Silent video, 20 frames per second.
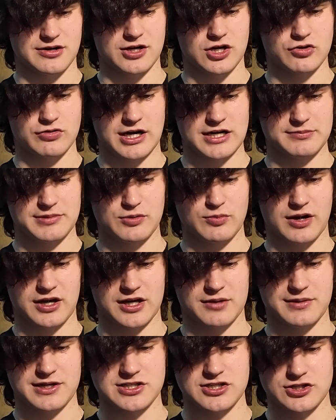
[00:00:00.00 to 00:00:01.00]
are incredibly
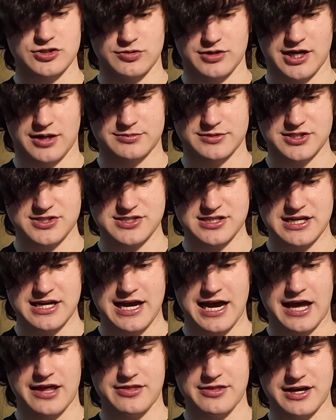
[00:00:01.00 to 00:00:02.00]
welcoming to newcomers,
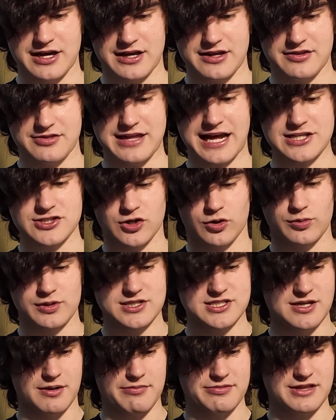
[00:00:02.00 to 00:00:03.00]
and that's
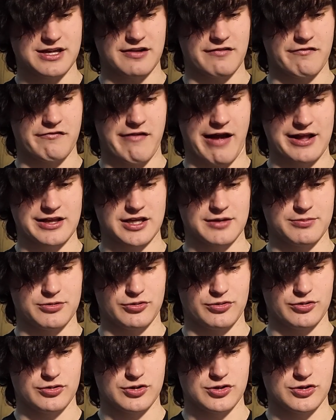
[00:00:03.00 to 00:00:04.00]
always something
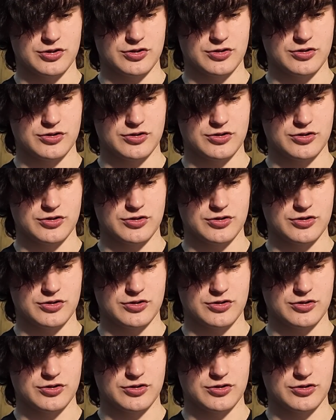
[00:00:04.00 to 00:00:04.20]
valuable